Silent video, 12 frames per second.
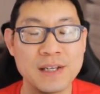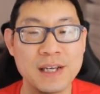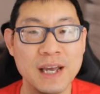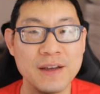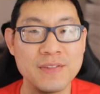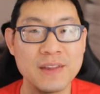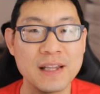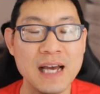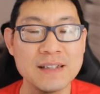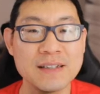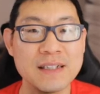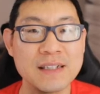And the
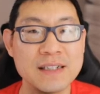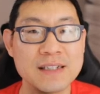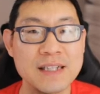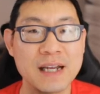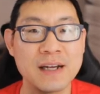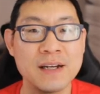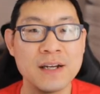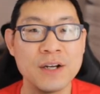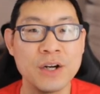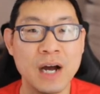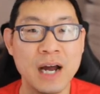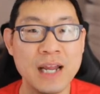last thing is that
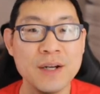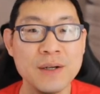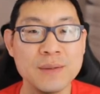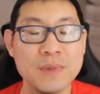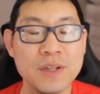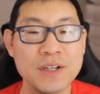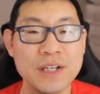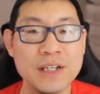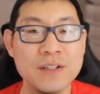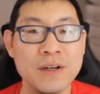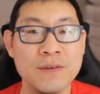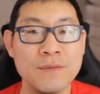I am looking
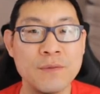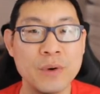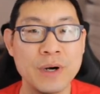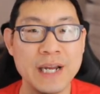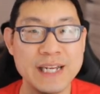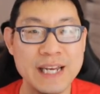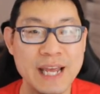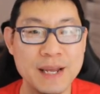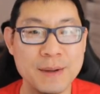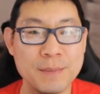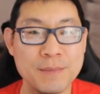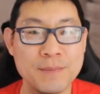for a
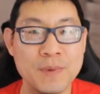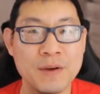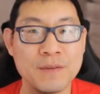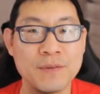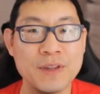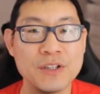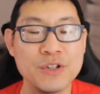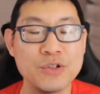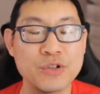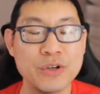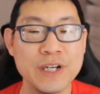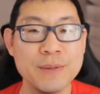name for this new
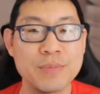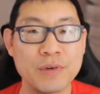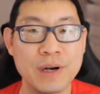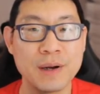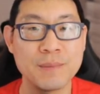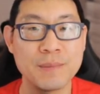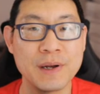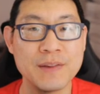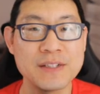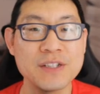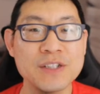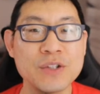training program, and this
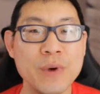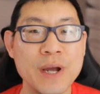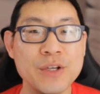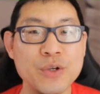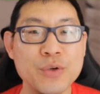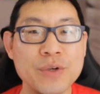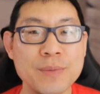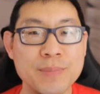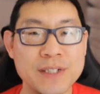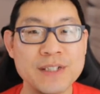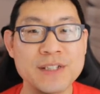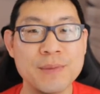is the way you can
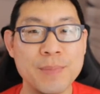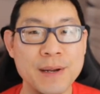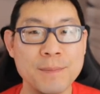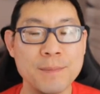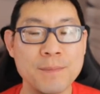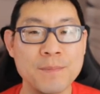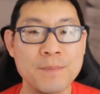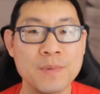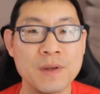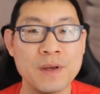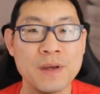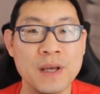participate.
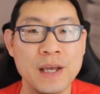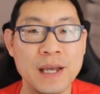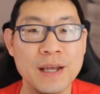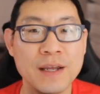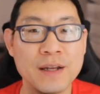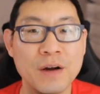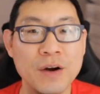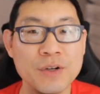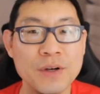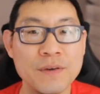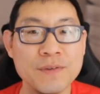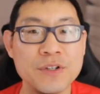And all you
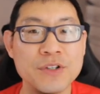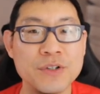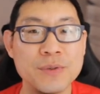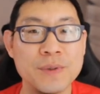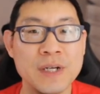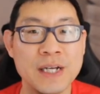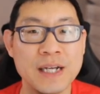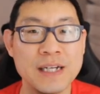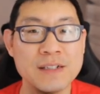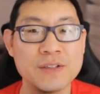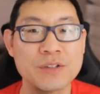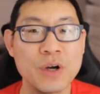have to do
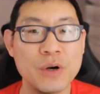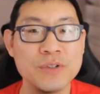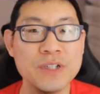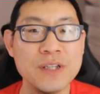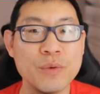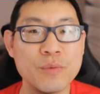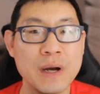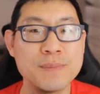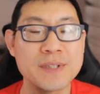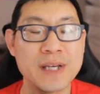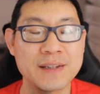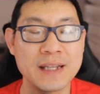is go to the
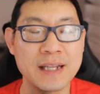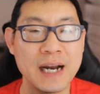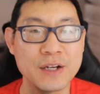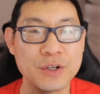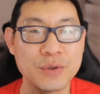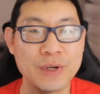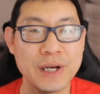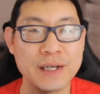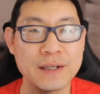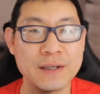website that I created